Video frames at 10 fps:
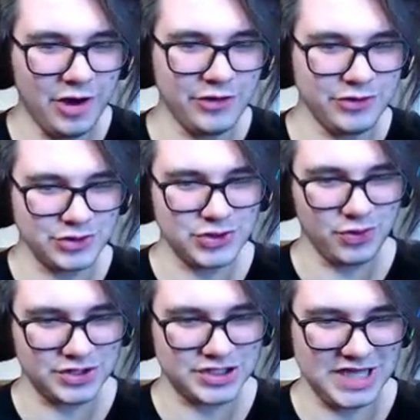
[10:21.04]

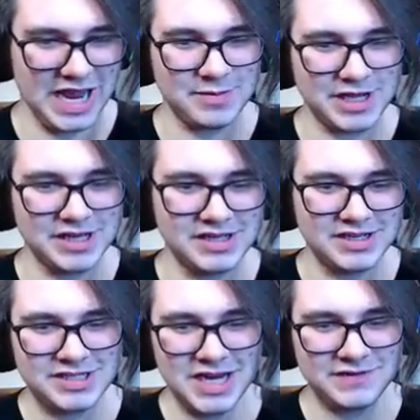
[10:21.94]
underscore Sammy?
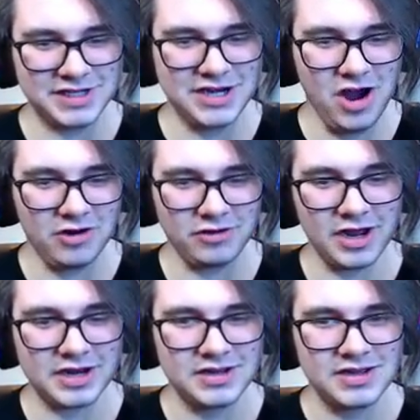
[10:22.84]
Definitely not
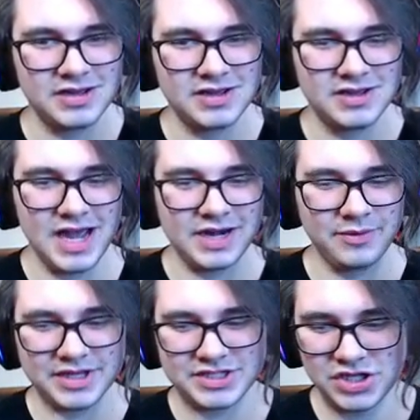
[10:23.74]
right.
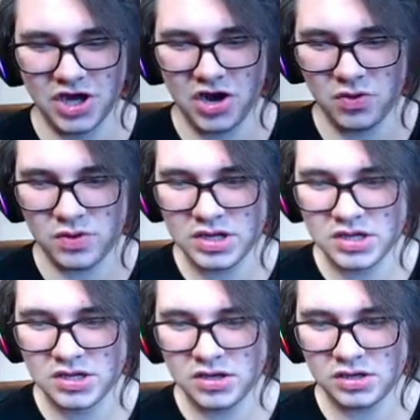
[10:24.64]
Anyways, so,
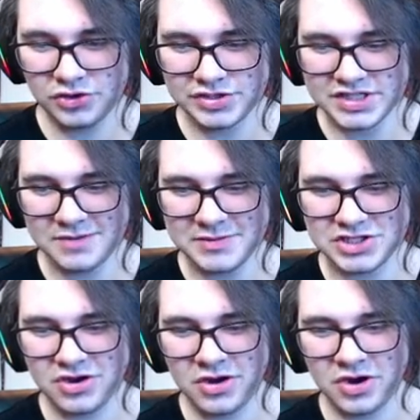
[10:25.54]
learn Sammy's
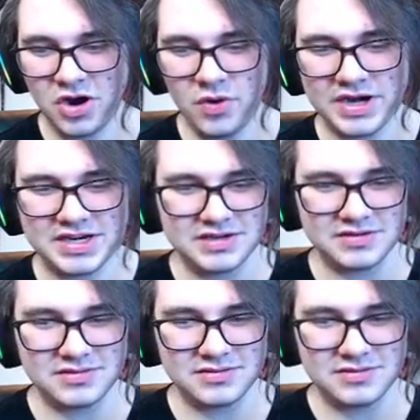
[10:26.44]
song. Oh, I didn't...
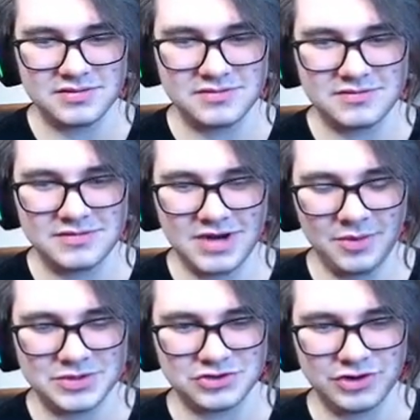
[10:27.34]
I
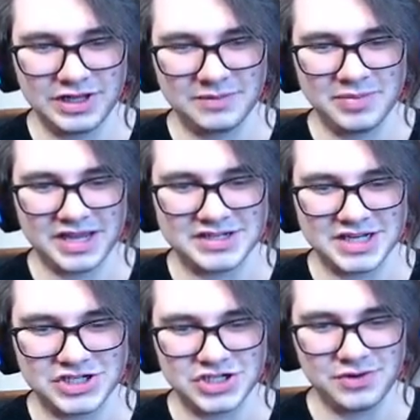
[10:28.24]
wasn't really paying
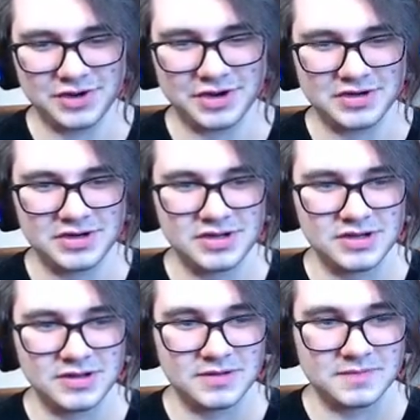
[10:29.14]
attention. Hold on. Every
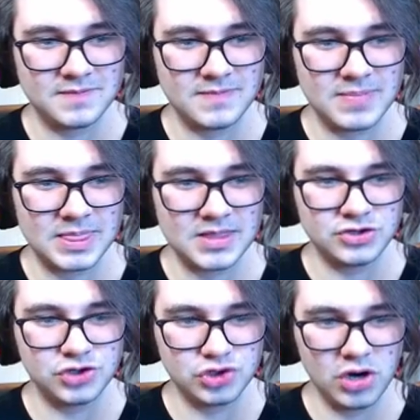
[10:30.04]
artistic person
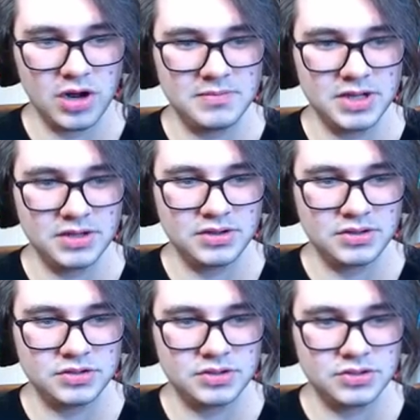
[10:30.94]
drum,
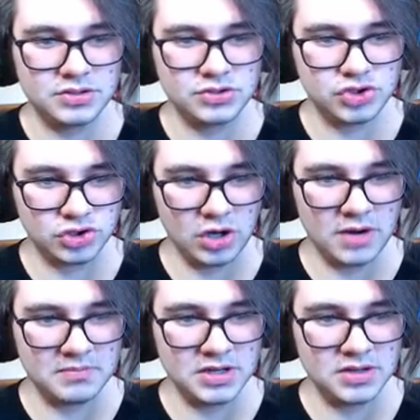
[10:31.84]

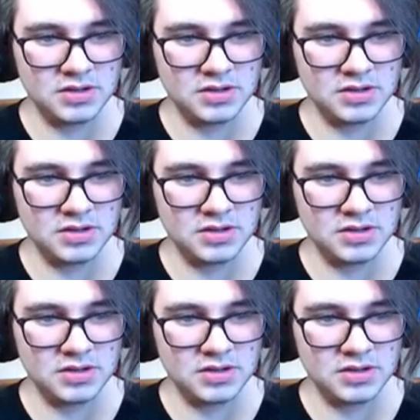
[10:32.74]
drum,